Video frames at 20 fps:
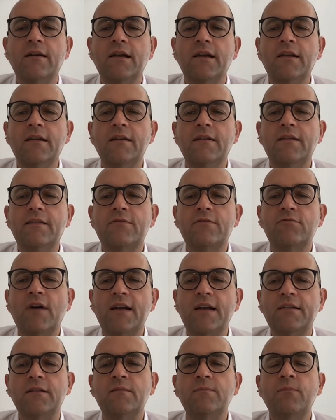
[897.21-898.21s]
in its
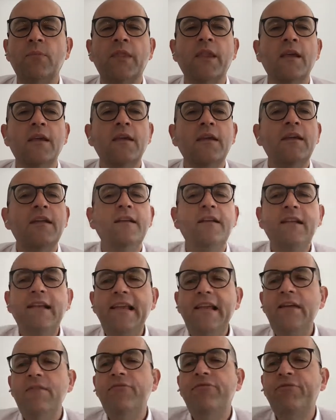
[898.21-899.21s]
run
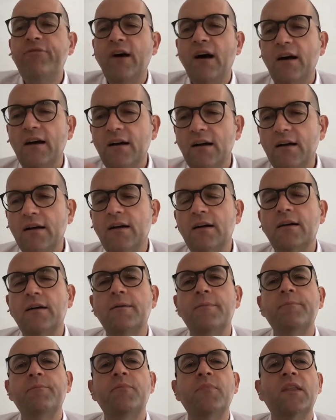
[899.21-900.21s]
leave
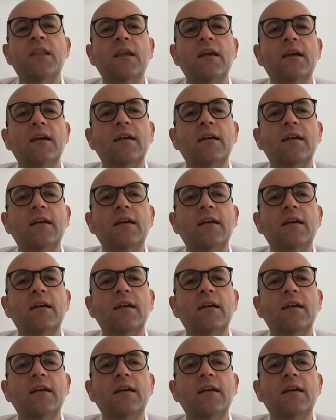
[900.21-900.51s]
um,